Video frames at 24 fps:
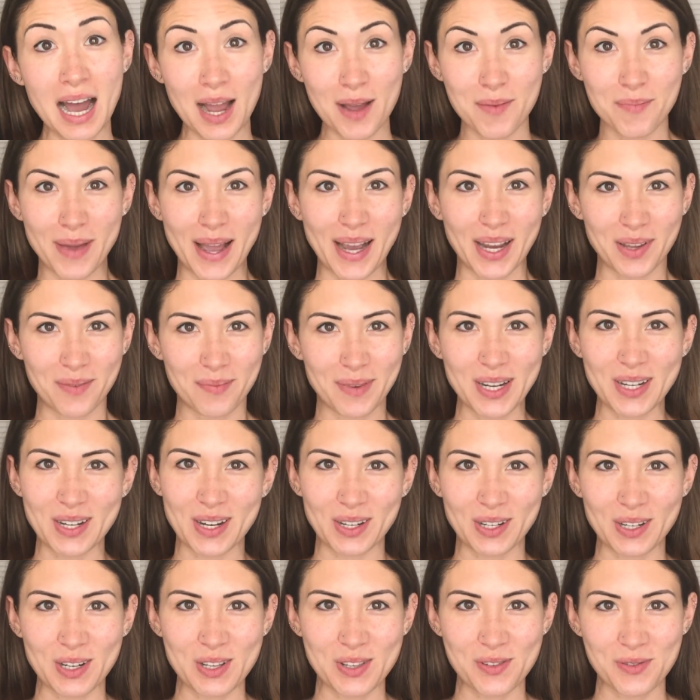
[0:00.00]
I'm back in my
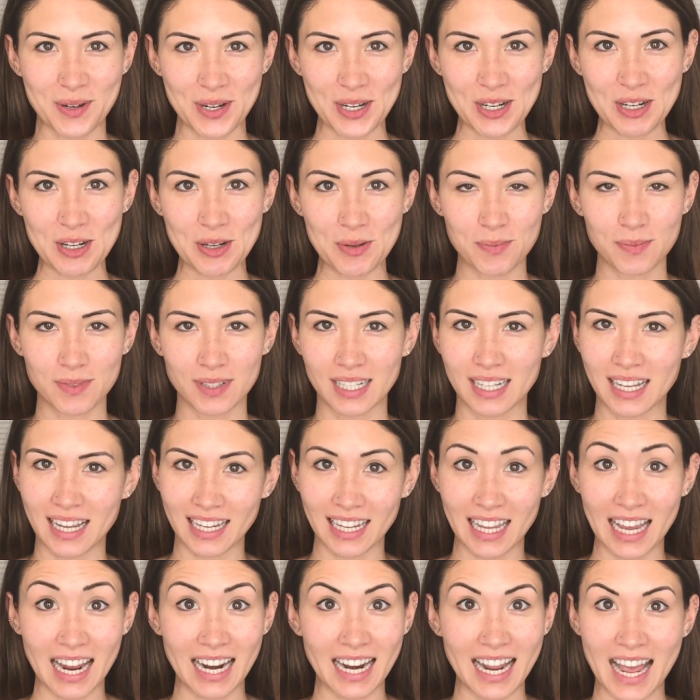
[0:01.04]
daughter's room.
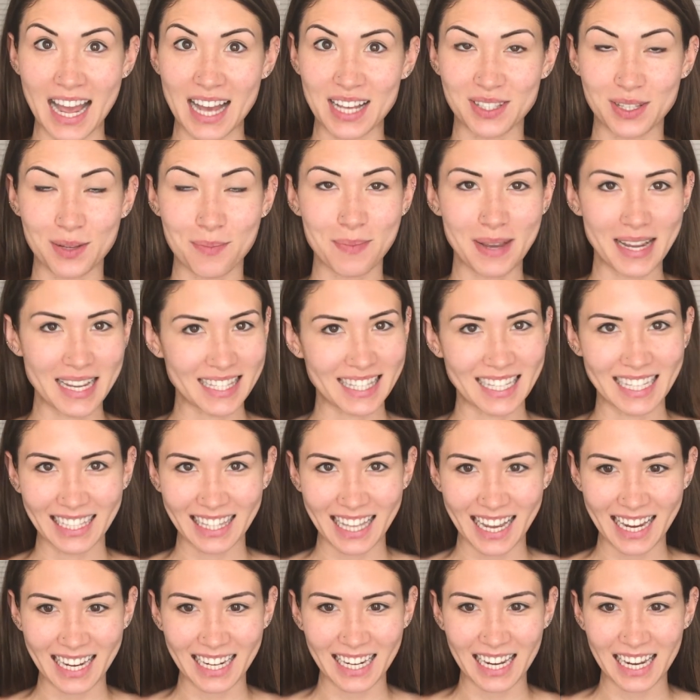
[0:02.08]
Again, it has amazing
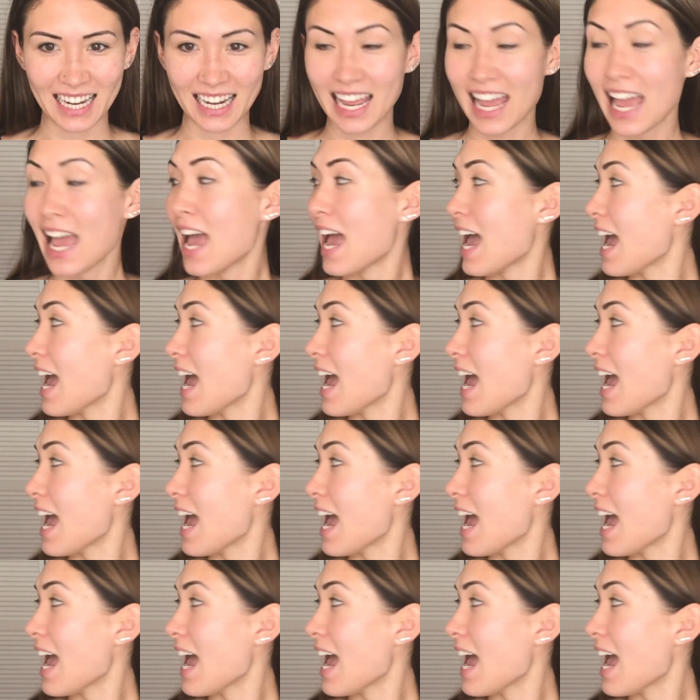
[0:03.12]
lighting,